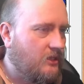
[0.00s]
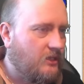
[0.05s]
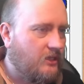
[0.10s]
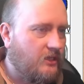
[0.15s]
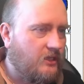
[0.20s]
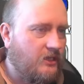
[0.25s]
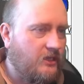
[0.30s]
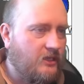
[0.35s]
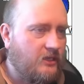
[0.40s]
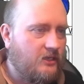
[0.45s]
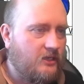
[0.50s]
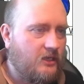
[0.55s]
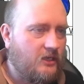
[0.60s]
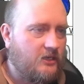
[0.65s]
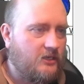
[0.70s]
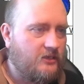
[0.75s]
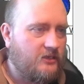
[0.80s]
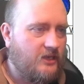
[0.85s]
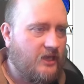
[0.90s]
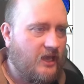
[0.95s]
And I'm
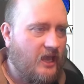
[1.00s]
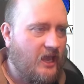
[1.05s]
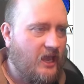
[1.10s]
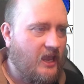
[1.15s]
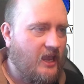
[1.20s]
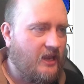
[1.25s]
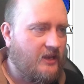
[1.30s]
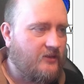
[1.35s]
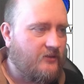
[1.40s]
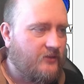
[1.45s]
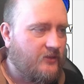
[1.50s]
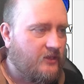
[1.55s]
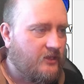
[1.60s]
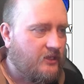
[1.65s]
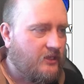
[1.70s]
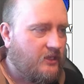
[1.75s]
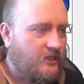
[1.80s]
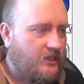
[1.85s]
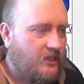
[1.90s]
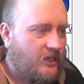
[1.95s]
gonna add,
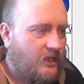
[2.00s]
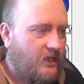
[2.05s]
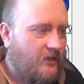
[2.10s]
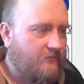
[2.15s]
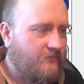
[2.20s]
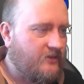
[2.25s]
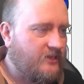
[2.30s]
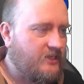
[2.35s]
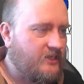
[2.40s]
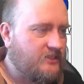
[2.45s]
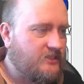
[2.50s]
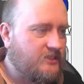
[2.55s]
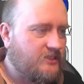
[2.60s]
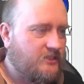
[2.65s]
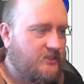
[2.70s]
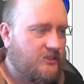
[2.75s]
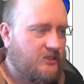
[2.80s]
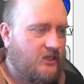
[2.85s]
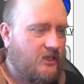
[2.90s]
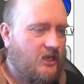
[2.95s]
and for
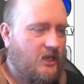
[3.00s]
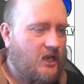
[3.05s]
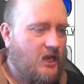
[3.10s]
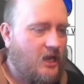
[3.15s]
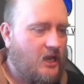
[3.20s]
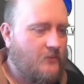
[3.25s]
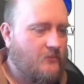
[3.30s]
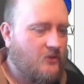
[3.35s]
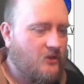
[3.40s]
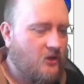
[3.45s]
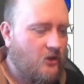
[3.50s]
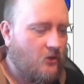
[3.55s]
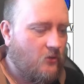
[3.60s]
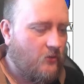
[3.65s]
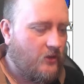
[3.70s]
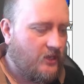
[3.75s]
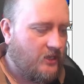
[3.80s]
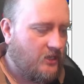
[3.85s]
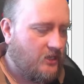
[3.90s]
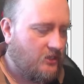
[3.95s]
this I'm
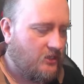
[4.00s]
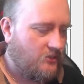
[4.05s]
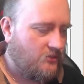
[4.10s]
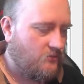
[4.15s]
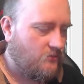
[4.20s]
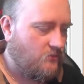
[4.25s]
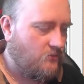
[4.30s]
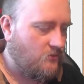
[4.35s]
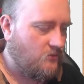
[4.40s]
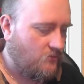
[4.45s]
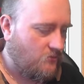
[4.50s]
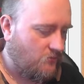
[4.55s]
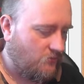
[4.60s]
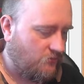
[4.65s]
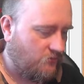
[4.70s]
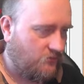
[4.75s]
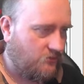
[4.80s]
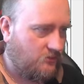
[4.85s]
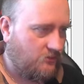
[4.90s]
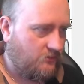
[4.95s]
going to
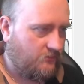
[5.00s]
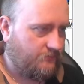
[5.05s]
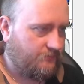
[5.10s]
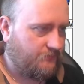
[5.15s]
use